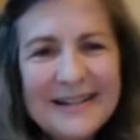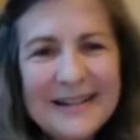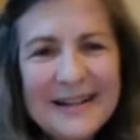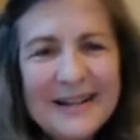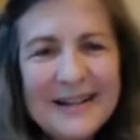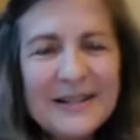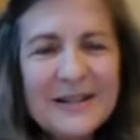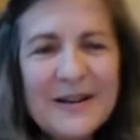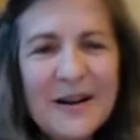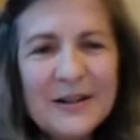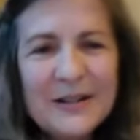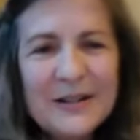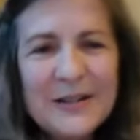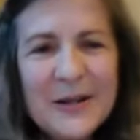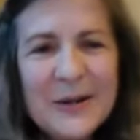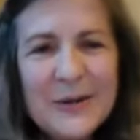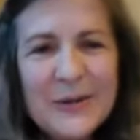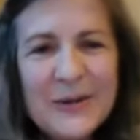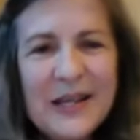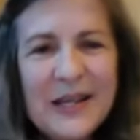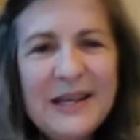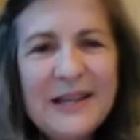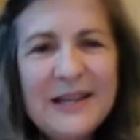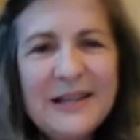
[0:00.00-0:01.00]
it's not
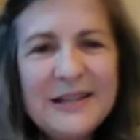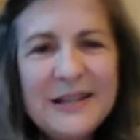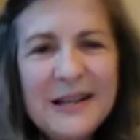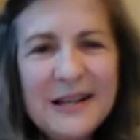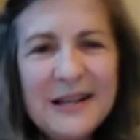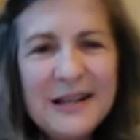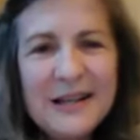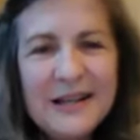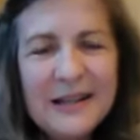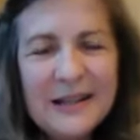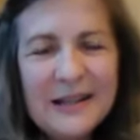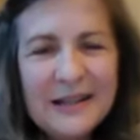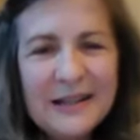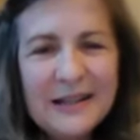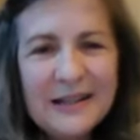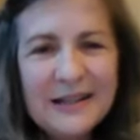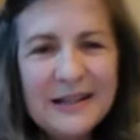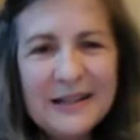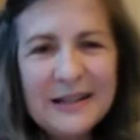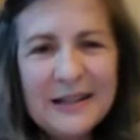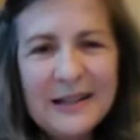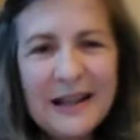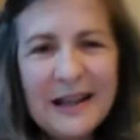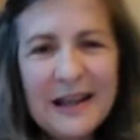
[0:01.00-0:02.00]
so easy
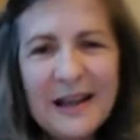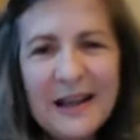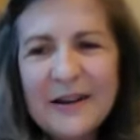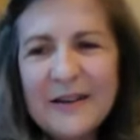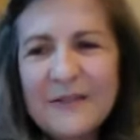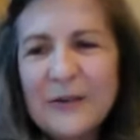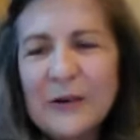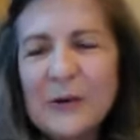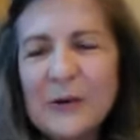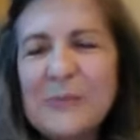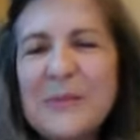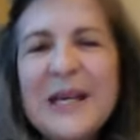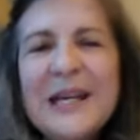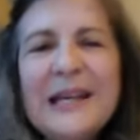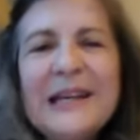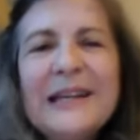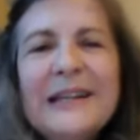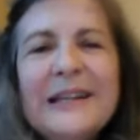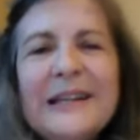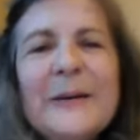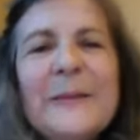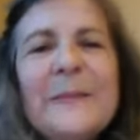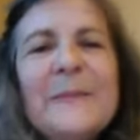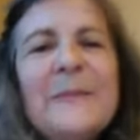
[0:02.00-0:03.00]
for me.
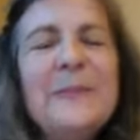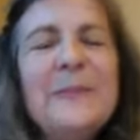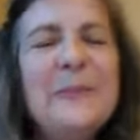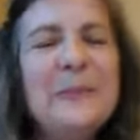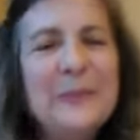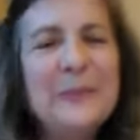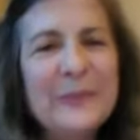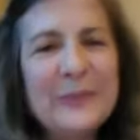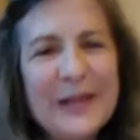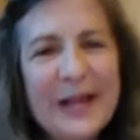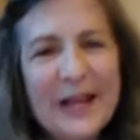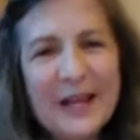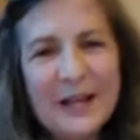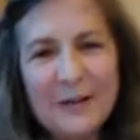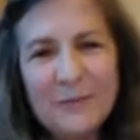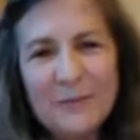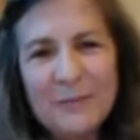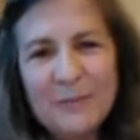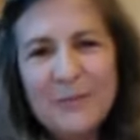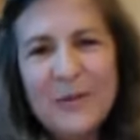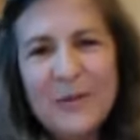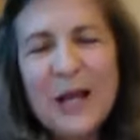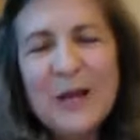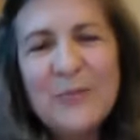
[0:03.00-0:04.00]

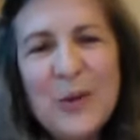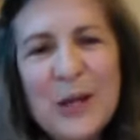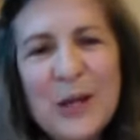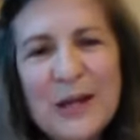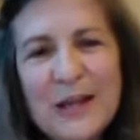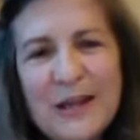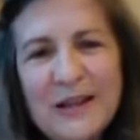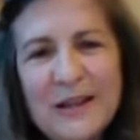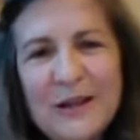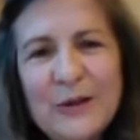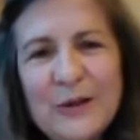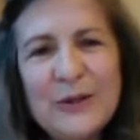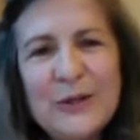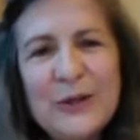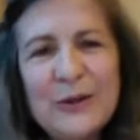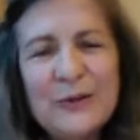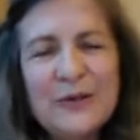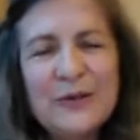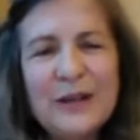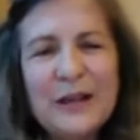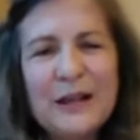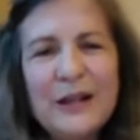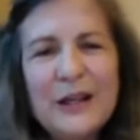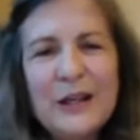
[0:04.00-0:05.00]
Maybe you
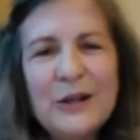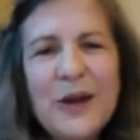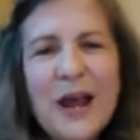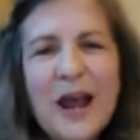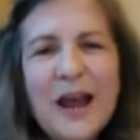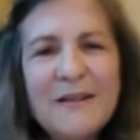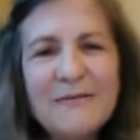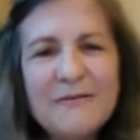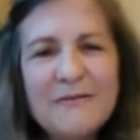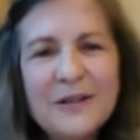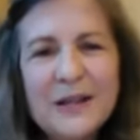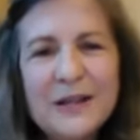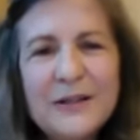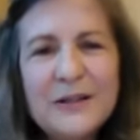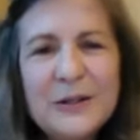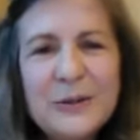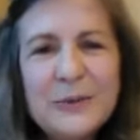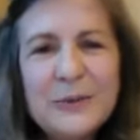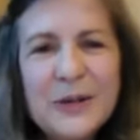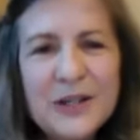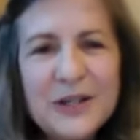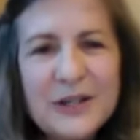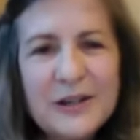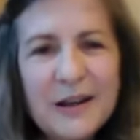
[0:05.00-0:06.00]
don't think you have
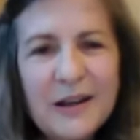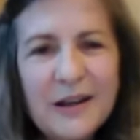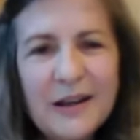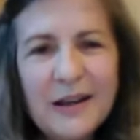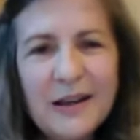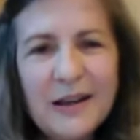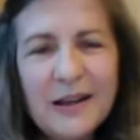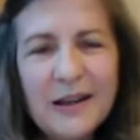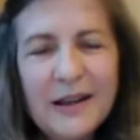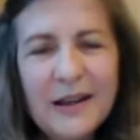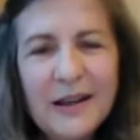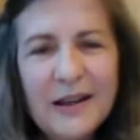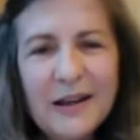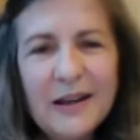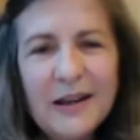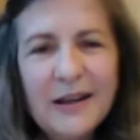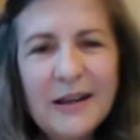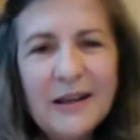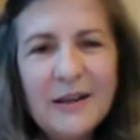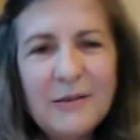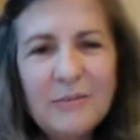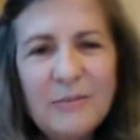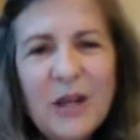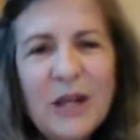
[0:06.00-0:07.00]
intuition.
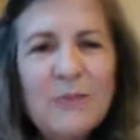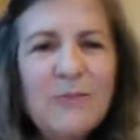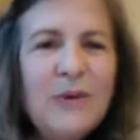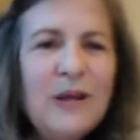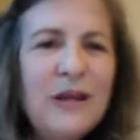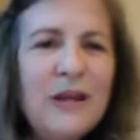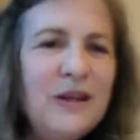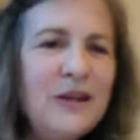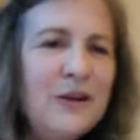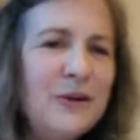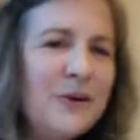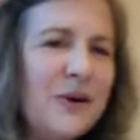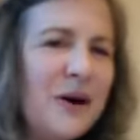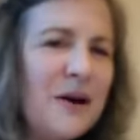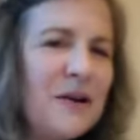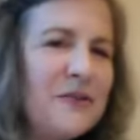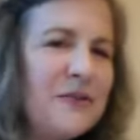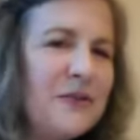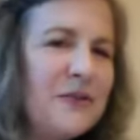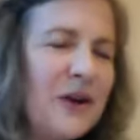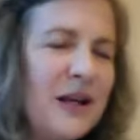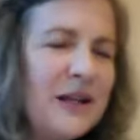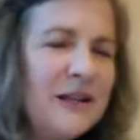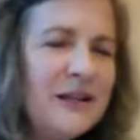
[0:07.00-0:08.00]
Maybe you are
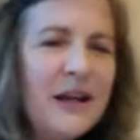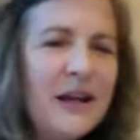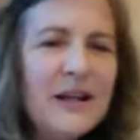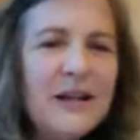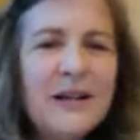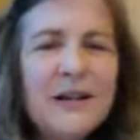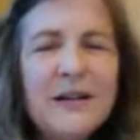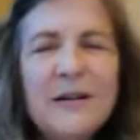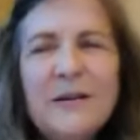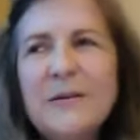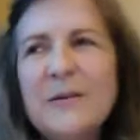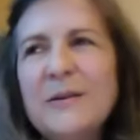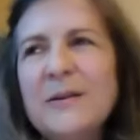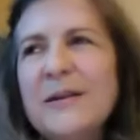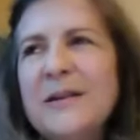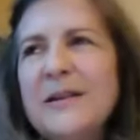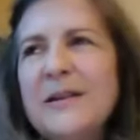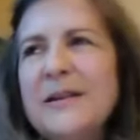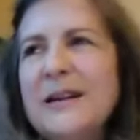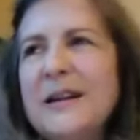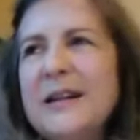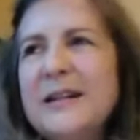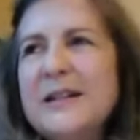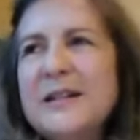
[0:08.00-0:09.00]
afraid that
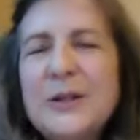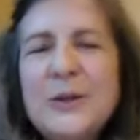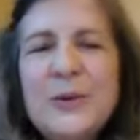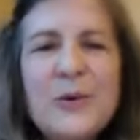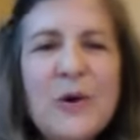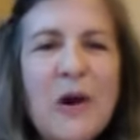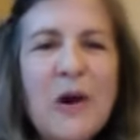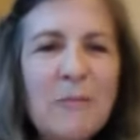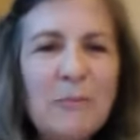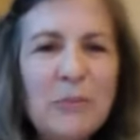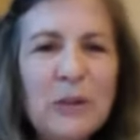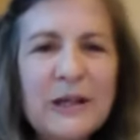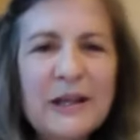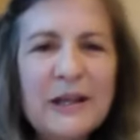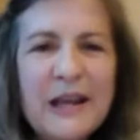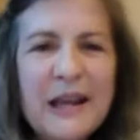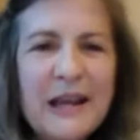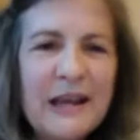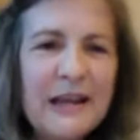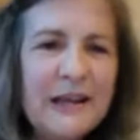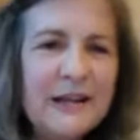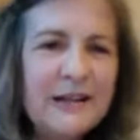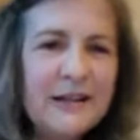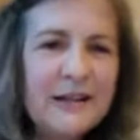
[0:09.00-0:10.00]
it's too
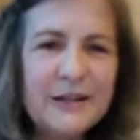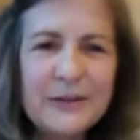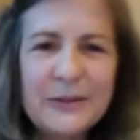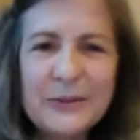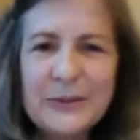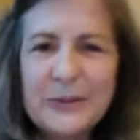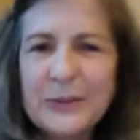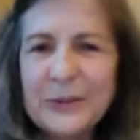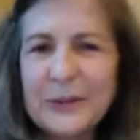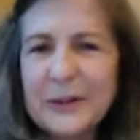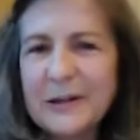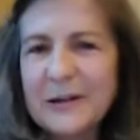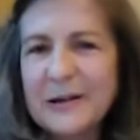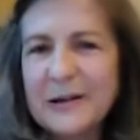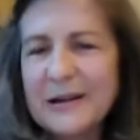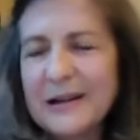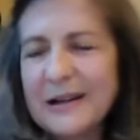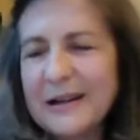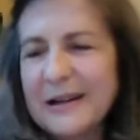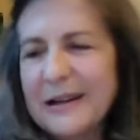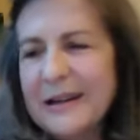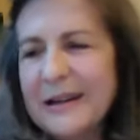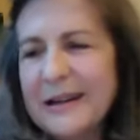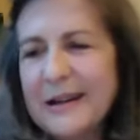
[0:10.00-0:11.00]
complicated,
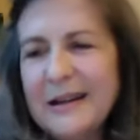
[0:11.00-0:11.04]
or